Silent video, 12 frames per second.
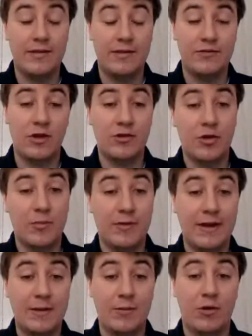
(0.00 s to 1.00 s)
it's going to be
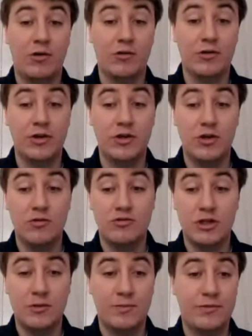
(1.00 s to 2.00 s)
available on
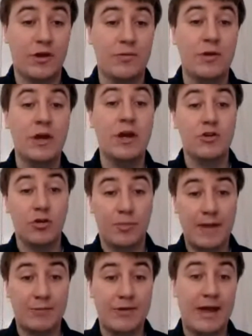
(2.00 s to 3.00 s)
YouTube. So you'll
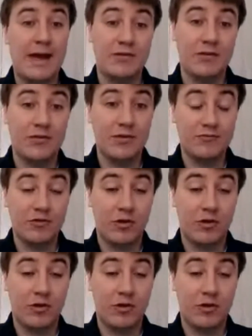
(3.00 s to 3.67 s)
be able to access it